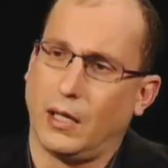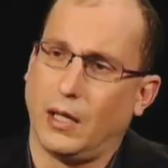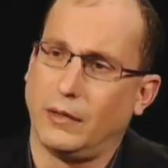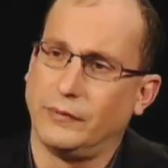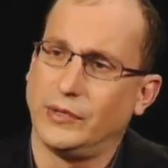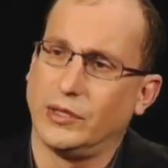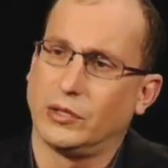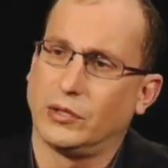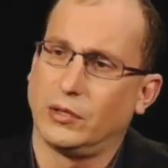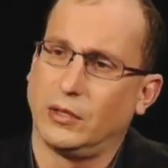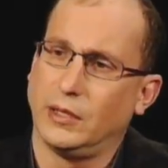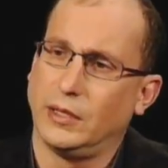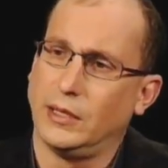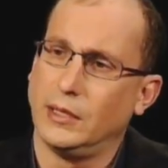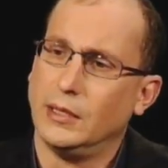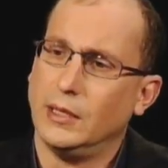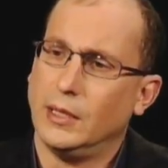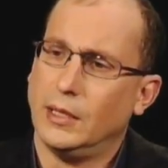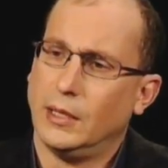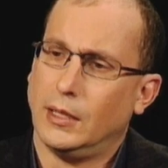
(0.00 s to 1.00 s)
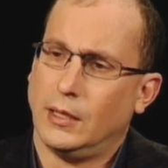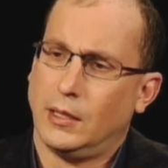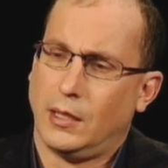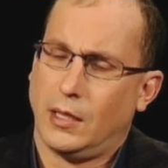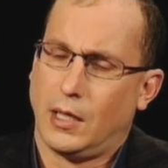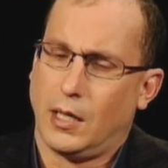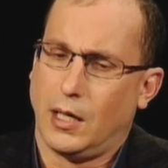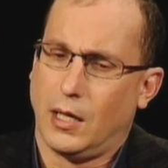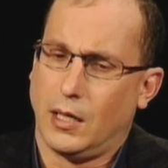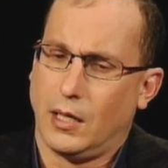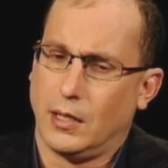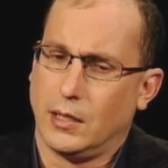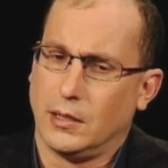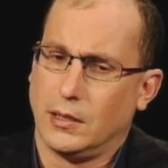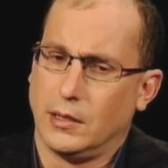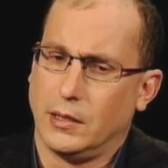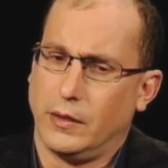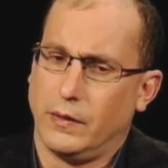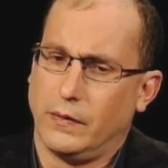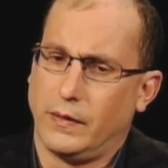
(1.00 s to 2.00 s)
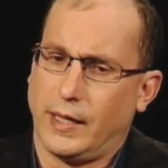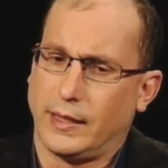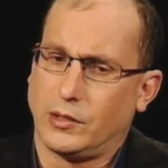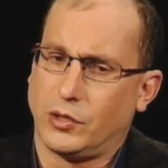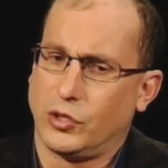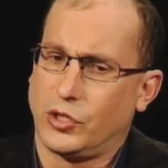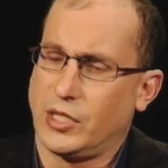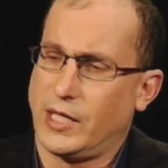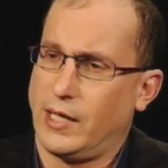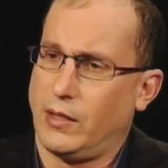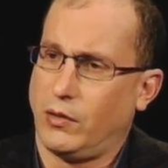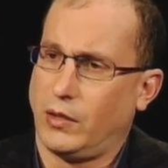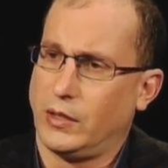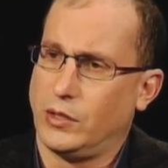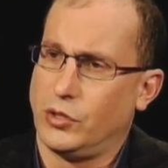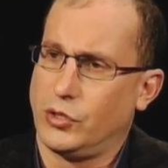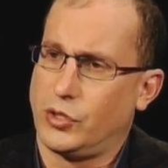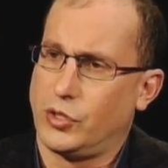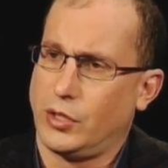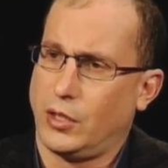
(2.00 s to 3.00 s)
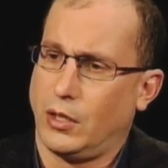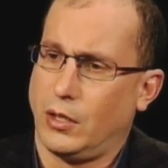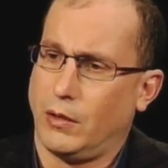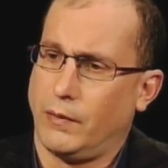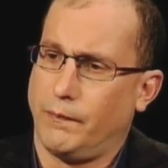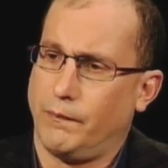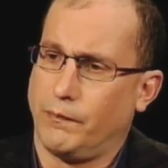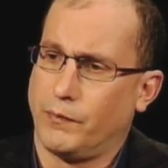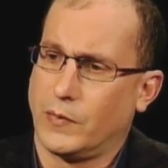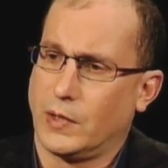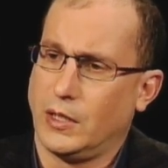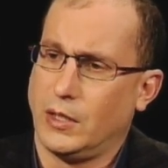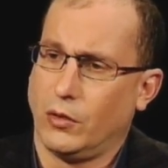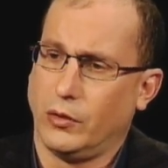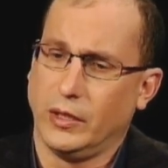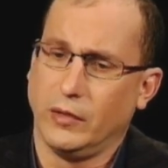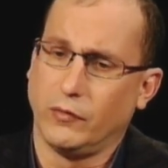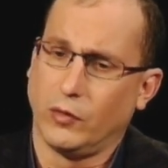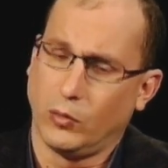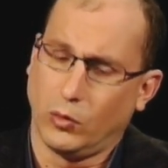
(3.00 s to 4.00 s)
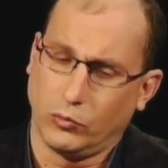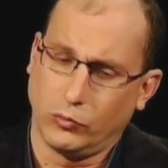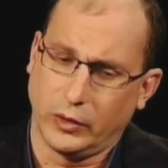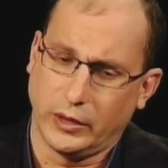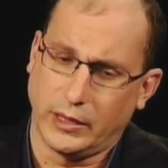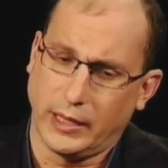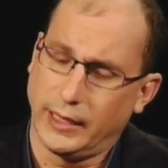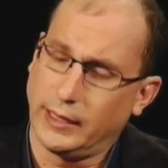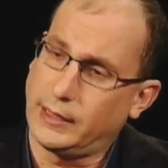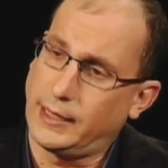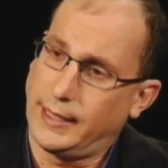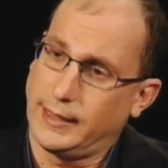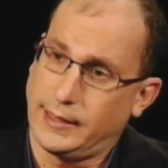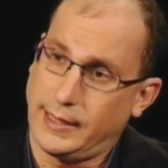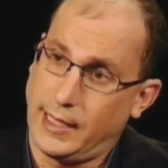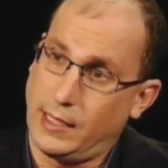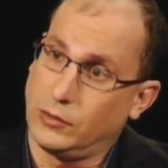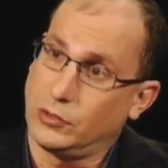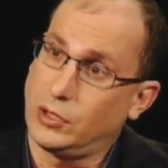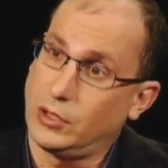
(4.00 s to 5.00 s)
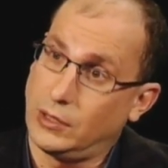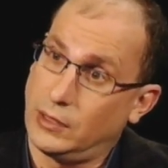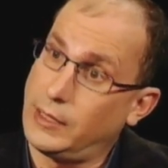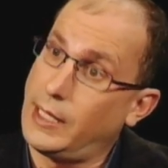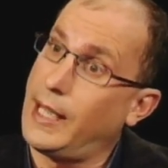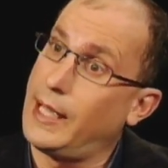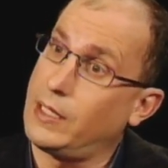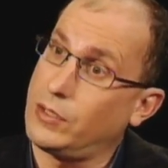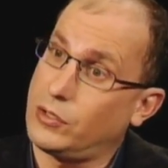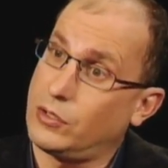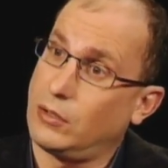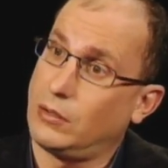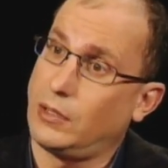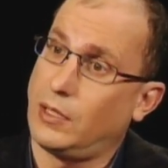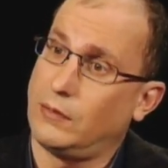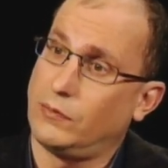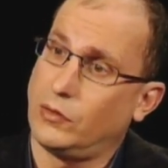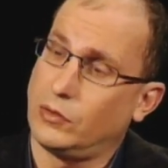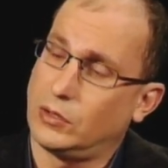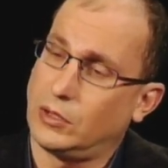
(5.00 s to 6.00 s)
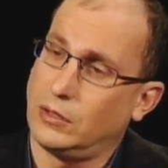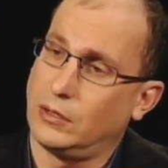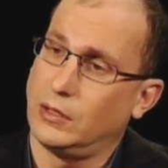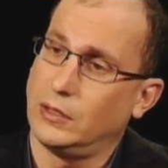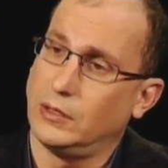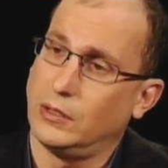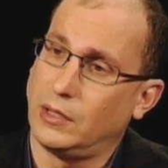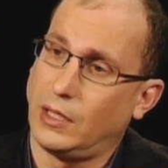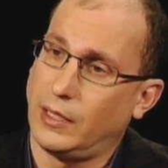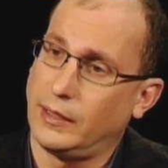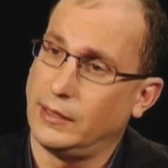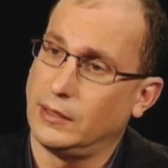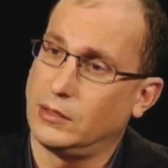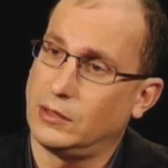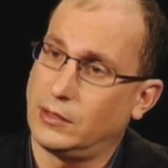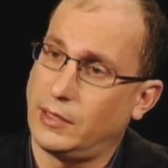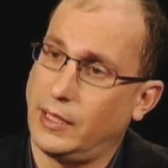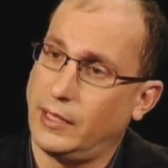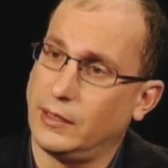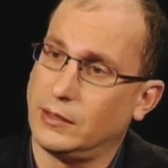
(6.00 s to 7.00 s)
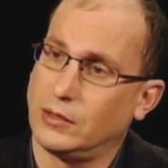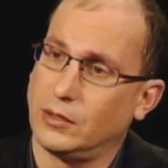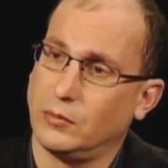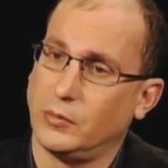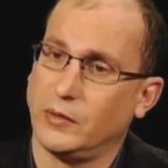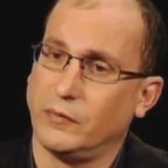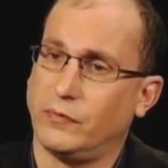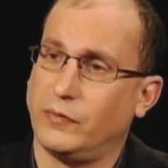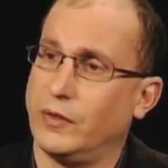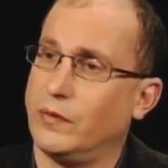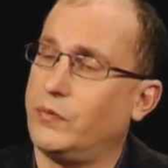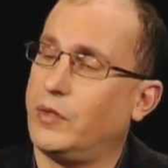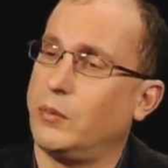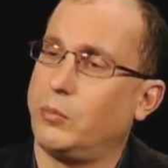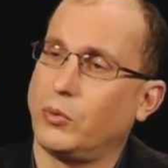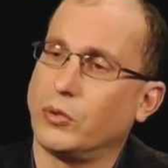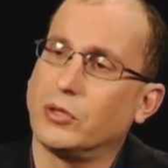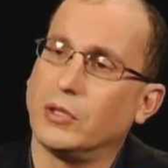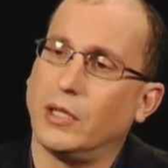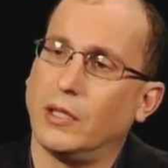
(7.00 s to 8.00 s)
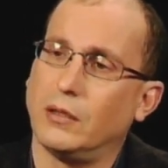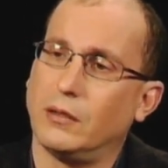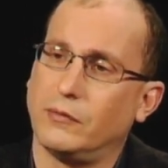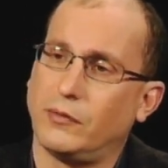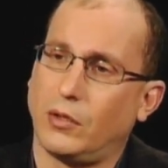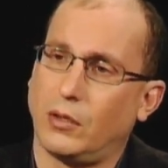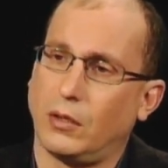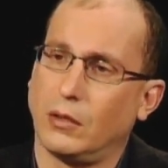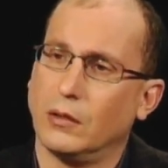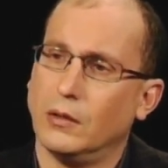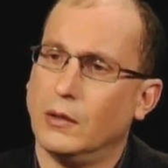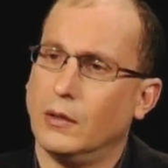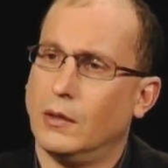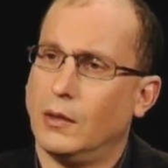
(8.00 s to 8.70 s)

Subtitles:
obviously that's a challenge, you know, even when we take that down to the national level, to the United States. I mean, 50% of our